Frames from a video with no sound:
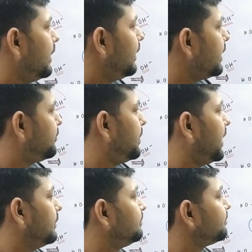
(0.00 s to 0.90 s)
Let's
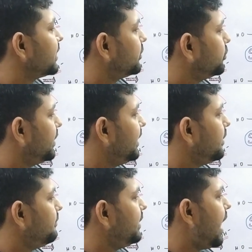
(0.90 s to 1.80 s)
begin. So
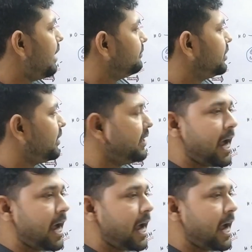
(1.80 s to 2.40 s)
here we have the